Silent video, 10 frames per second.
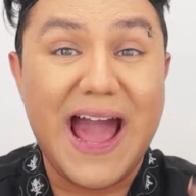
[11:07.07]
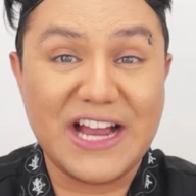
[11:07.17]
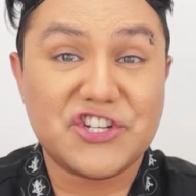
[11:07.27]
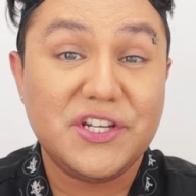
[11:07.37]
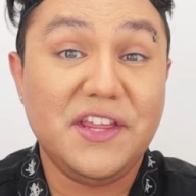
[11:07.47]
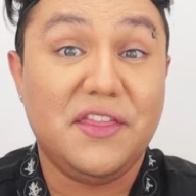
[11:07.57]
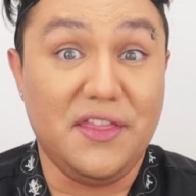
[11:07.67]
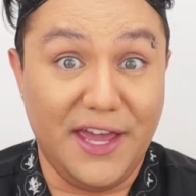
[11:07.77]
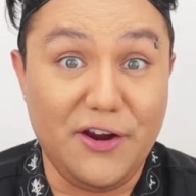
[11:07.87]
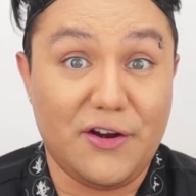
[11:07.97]
actually
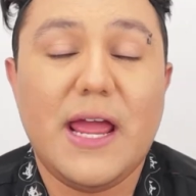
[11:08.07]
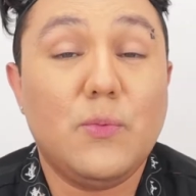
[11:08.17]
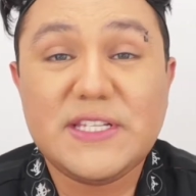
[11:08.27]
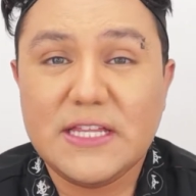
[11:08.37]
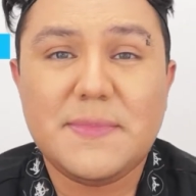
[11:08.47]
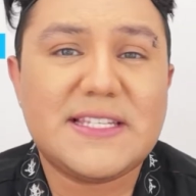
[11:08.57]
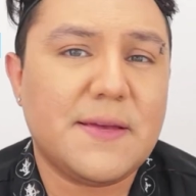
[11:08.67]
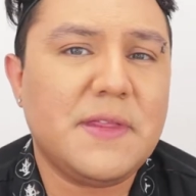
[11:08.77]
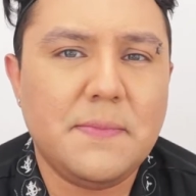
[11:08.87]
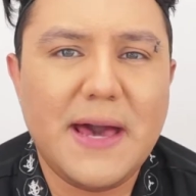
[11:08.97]
there. And we see them as
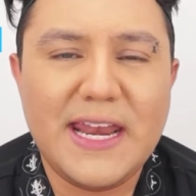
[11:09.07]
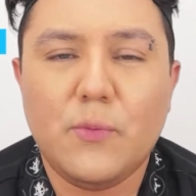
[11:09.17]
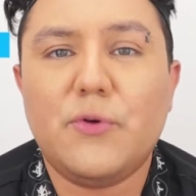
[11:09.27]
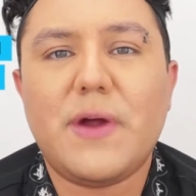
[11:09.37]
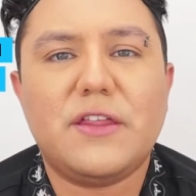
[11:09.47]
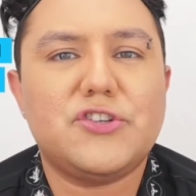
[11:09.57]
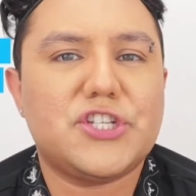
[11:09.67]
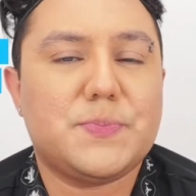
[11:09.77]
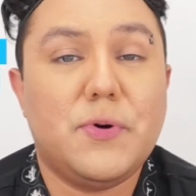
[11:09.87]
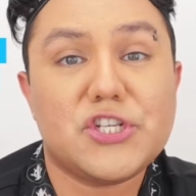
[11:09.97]
something bad, and we rather
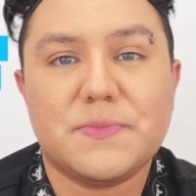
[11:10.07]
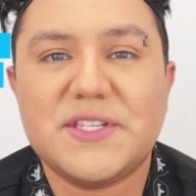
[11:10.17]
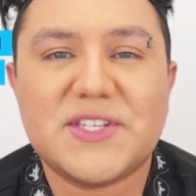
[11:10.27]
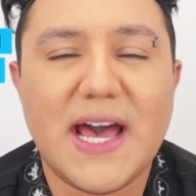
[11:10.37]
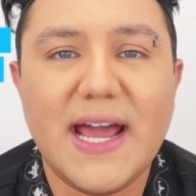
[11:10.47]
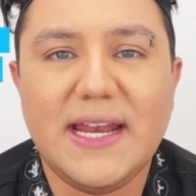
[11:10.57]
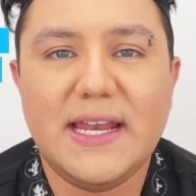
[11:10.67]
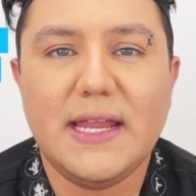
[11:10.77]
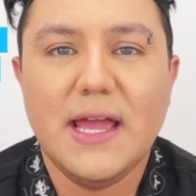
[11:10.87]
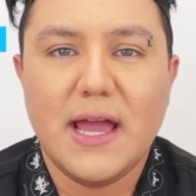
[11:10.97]
just push them aside
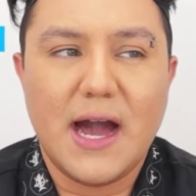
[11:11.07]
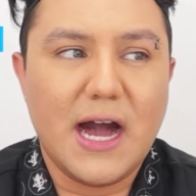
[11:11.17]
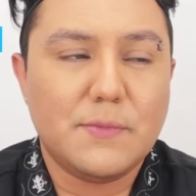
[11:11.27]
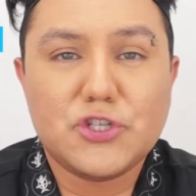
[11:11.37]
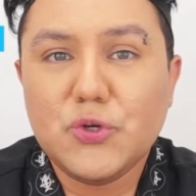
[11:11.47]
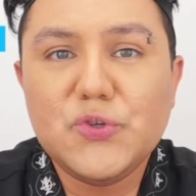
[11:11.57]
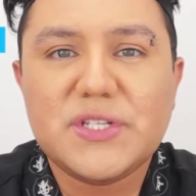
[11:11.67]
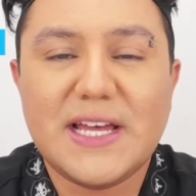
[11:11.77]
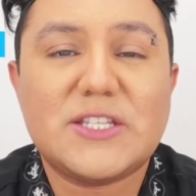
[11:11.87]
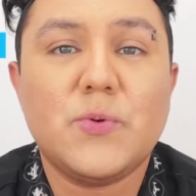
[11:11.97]
and choose
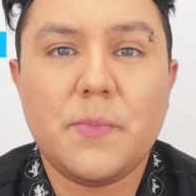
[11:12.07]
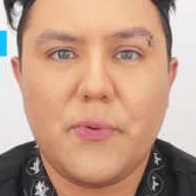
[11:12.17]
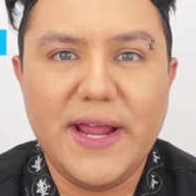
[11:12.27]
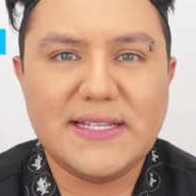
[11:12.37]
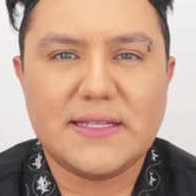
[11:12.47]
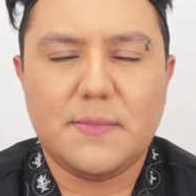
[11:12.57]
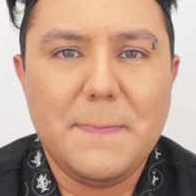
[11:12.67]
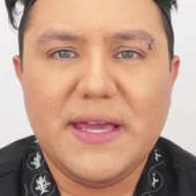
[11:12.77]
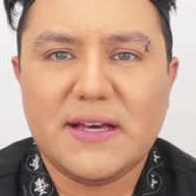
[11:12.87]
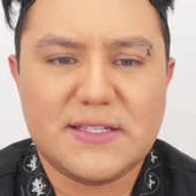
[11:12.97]
not to embrace them
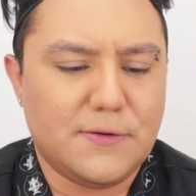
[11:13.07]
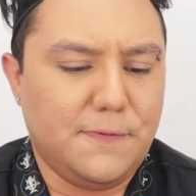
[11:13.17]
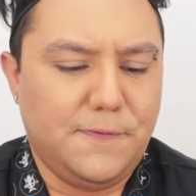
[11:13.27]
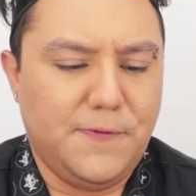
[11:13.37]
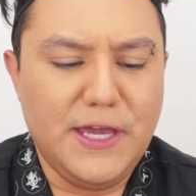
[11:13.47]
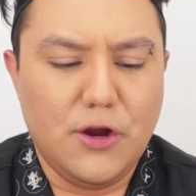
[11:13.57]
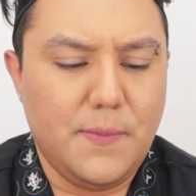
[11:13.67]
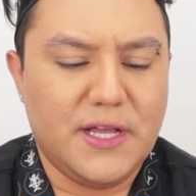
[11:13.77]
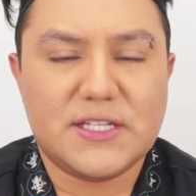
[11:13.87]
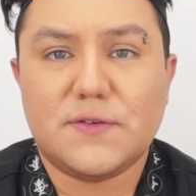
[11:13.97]
because of fear,
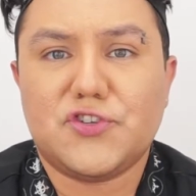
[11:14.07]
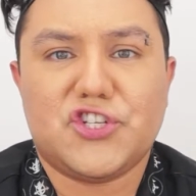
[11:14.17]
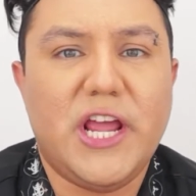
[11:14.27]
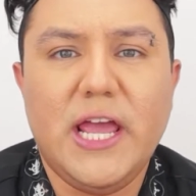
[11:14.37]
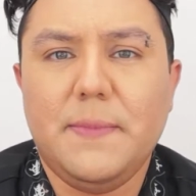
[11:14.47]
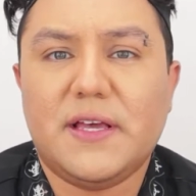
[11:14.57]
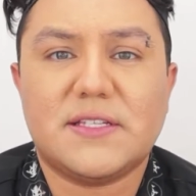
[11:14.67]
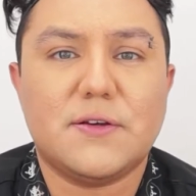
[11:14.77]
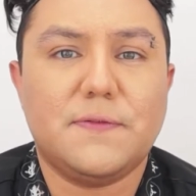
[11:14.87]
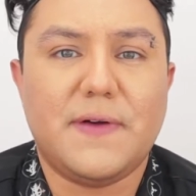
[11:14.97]
because of shame,
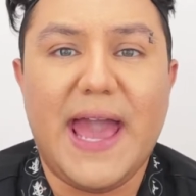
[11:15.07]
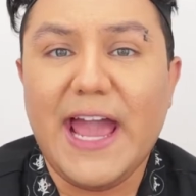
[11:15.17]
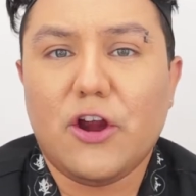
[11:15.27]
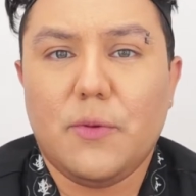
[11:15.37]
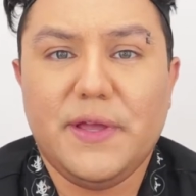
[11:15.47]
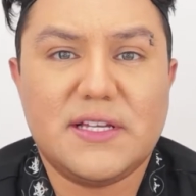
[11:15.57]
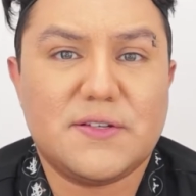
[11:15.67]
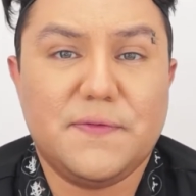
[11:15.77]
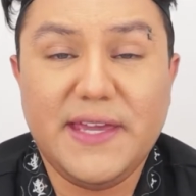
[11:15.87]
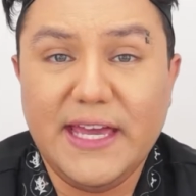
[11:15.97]
because of anger, because
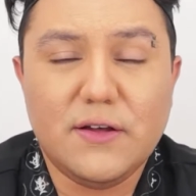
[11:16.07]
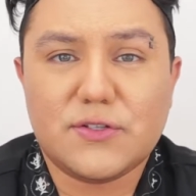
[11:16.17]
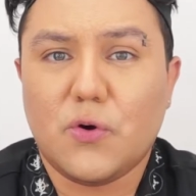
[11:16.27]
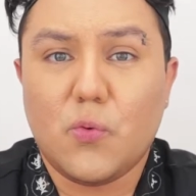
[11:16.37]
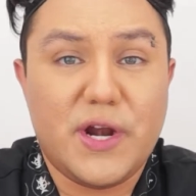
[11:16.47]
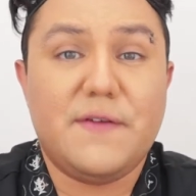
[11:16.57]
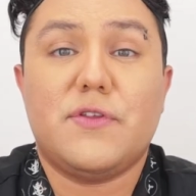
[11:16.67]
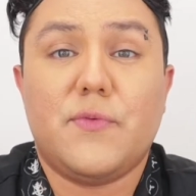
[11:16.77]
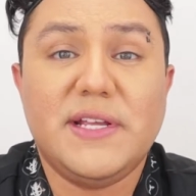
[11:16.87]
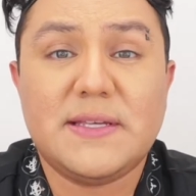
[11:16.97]
of guilt, or whatever
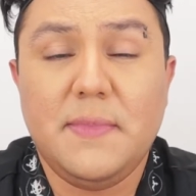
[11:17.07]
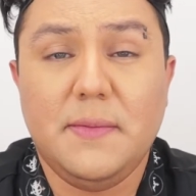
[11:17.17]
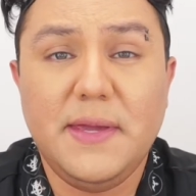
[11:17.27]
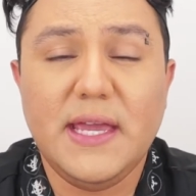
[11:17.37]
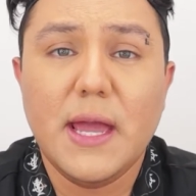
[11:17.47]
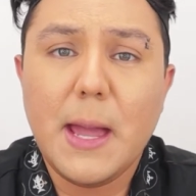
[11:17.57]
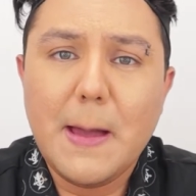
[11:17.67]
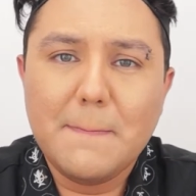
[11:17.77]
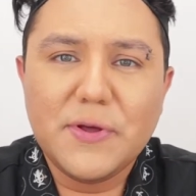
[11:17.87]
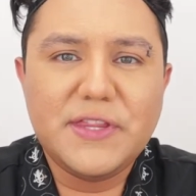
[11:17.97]
the reason may be.
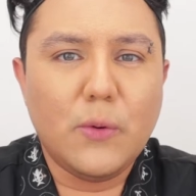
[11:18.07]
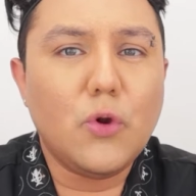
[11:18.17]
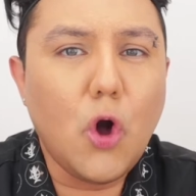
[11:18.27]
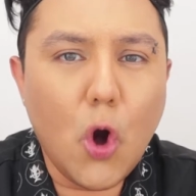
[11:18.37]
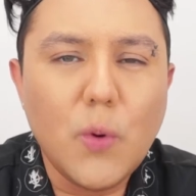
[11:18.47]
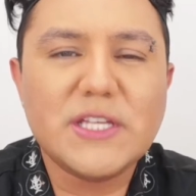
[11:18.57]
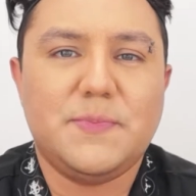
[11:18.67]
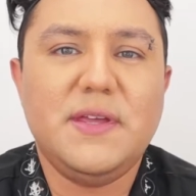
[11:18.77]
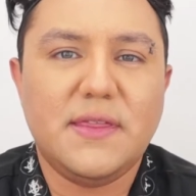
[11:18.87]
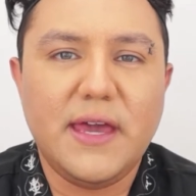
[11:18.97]
But they will always
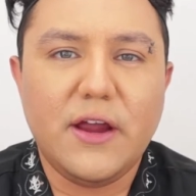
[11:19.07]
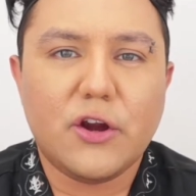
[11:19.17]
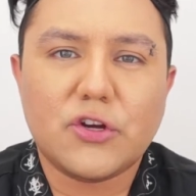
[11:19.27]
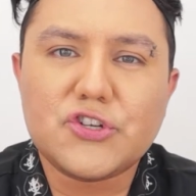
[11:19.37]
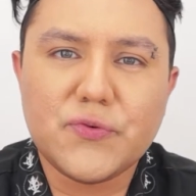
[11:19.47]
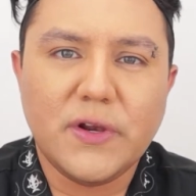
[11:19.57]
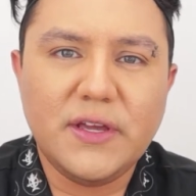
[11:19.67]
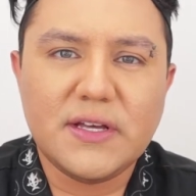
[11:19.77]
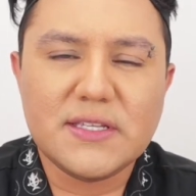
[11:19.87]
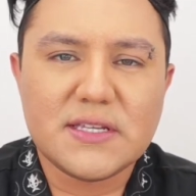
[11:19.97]
be there
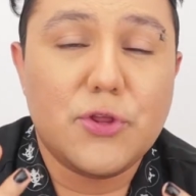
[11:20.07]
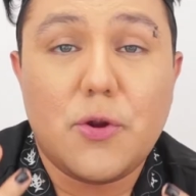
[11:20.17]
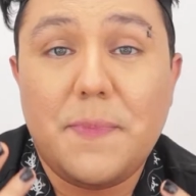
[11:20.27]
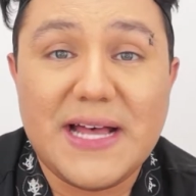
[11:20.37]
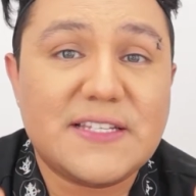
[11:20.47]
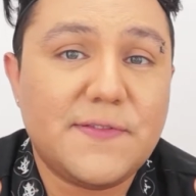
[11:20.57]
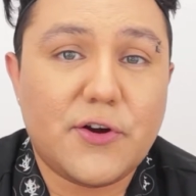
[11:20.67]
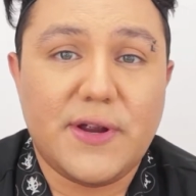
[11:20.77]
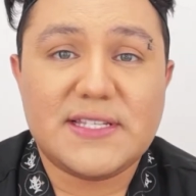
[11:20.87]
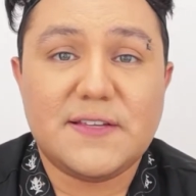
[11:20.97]
controlling us with their passive
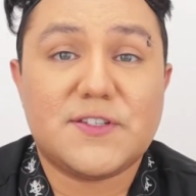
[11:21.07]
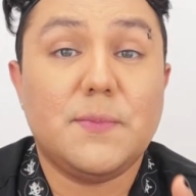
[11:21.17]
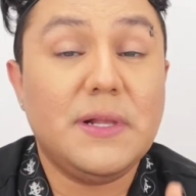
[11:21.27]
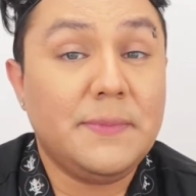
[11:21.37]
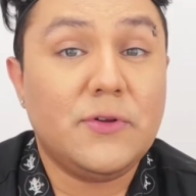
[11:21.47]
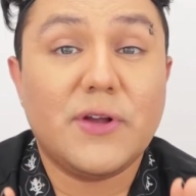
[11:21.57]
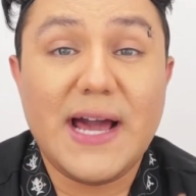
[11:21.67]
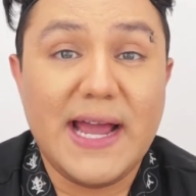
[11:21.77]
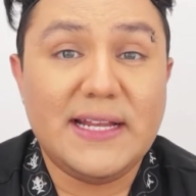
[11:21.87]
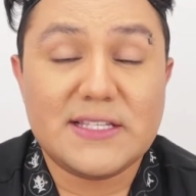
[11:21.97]
aggressive subliminal
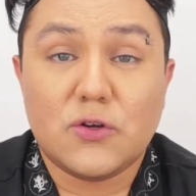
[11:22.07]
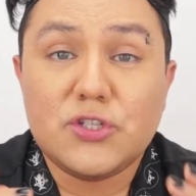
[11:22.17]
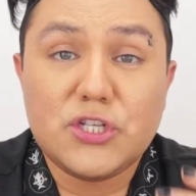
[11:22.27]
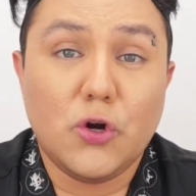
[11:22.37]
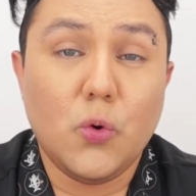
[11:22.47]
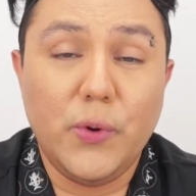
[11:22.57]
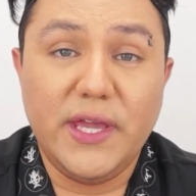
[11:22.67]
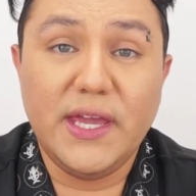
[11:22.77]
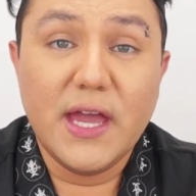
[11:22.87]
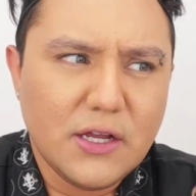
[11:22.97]
guidance until
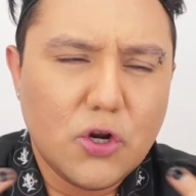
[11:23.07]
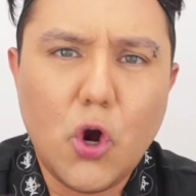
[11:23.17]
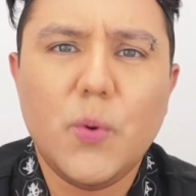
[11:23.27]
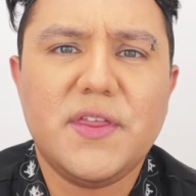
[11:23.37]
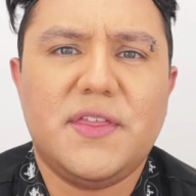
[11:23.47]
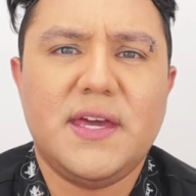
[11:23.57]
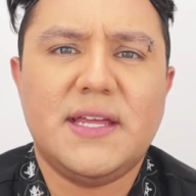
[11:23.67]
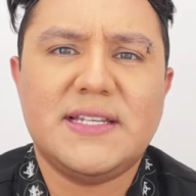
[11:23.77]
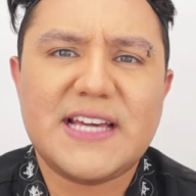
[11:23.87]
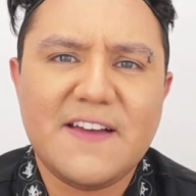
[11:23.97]
we go within
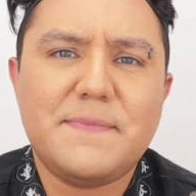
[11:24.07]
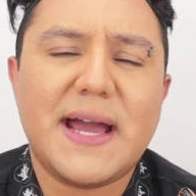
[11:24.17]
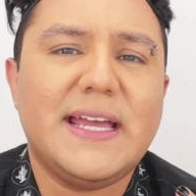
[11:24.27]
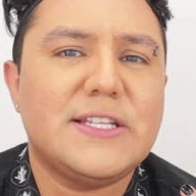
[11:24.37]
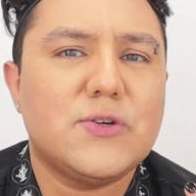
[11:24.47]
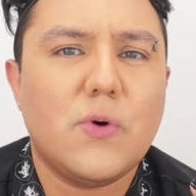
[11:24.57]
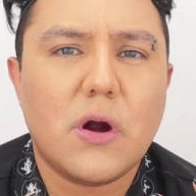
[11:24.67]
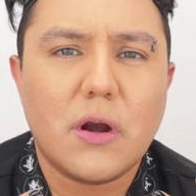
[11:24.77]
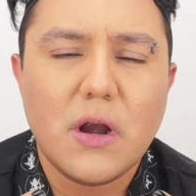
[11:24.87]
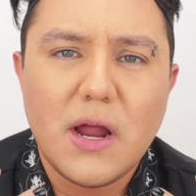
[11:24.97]
and dive back into
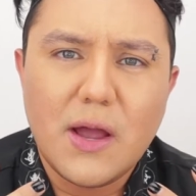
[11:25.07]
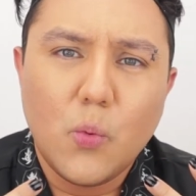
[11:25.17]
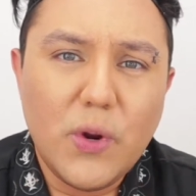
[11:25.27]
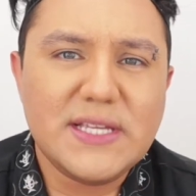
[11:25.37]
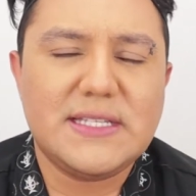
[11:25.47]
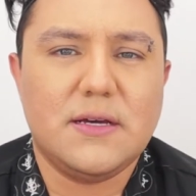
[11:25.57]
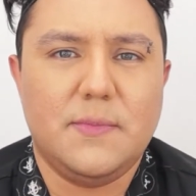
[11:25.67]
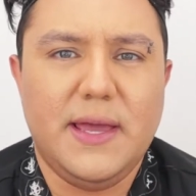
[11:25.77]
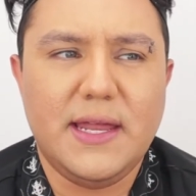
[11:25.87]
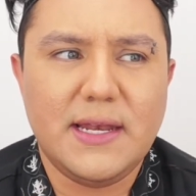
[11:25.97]
our
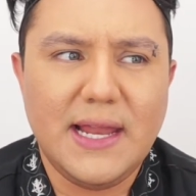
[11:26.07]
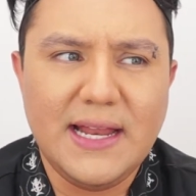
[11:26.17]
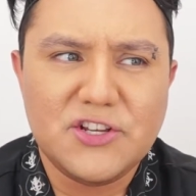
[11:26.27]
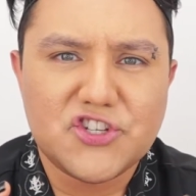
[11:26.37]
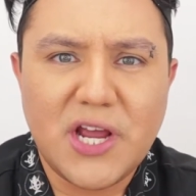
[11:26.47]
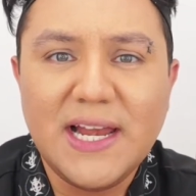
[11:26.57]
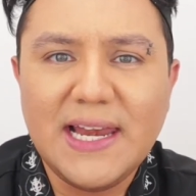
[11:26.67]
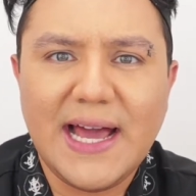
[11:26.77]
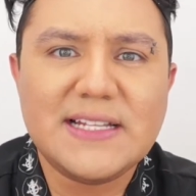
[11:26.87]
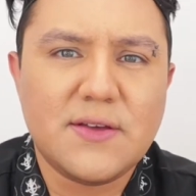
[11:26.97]
wisdom and shine
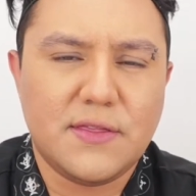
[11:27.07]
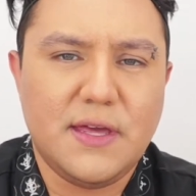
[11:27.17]
light on